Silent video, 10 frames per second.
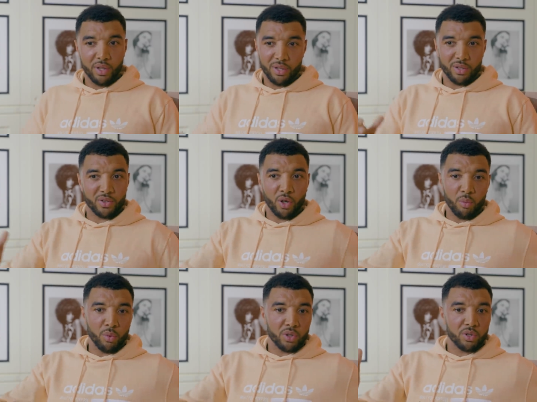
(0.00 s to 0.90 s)
there's so
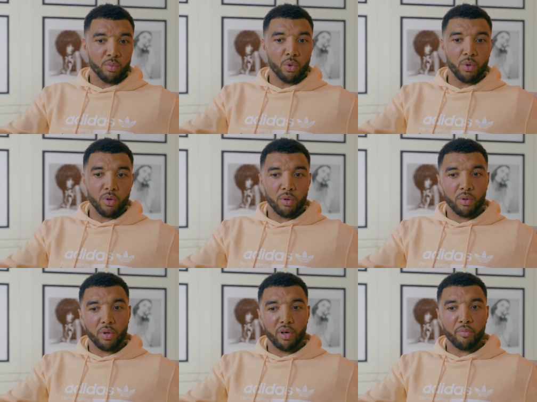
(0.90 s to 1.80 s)
much more
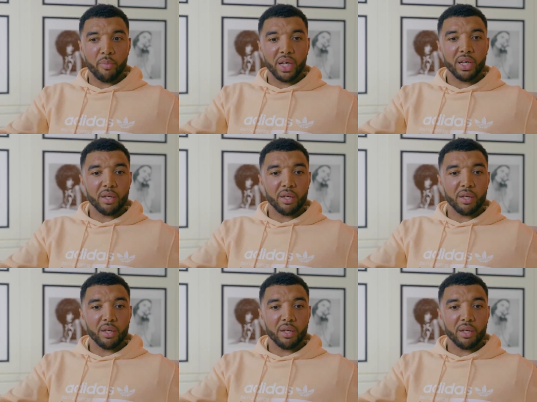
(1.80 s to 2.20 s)
of me